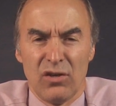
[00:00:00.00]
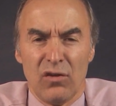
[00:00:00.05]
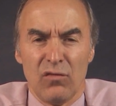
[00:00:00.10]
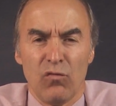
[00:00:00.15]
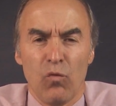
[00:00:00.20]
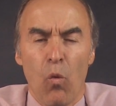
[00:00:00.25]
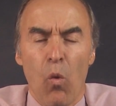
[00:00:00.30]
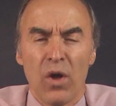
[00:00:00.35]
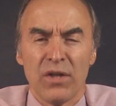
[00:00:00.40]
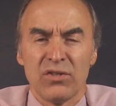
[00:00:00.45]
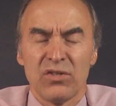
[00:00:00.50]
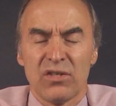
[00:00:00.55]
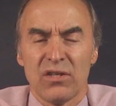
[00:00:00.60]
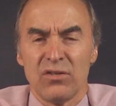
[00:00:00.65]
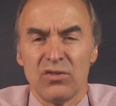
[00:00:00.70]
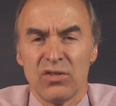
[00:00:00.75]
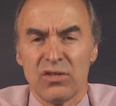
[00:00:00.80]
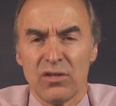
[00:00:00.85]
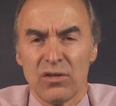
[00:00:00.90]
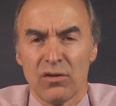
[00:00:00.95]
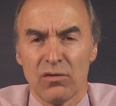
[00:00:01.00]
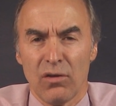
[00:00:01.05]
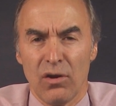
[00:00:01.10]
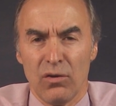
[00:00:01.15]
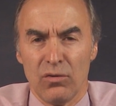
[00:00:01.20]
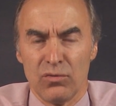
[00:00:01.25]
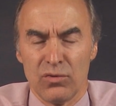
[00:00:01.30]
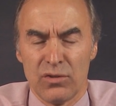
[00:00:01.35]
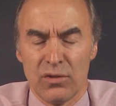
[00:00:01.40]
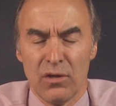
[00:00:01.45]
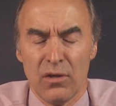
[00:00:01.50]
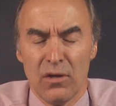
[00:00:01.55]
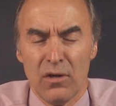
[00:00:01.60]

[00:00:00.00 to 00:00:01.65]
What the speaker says: of ones and zeros,